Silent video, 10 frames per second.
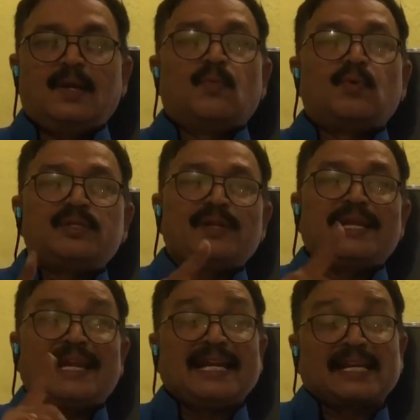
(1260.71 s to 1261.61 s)
which will
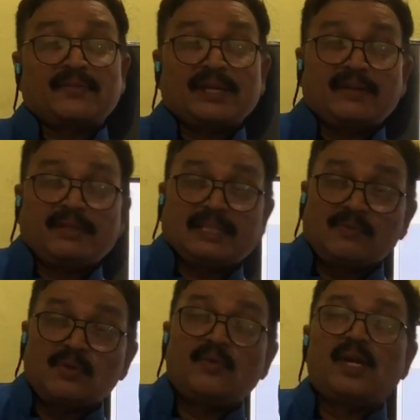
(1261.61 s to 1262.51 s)
interfere with the
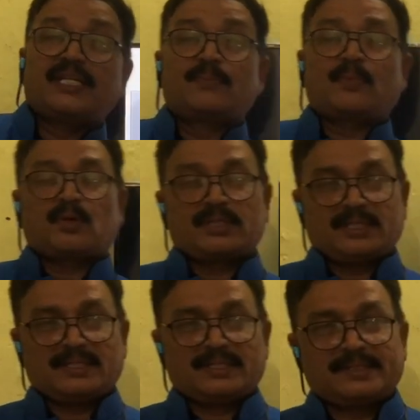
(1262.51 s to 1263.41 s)
ovulation
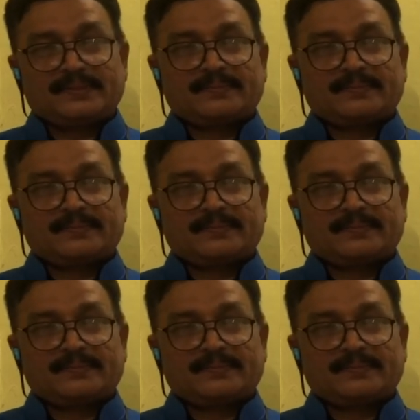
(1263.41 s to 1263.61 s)
process.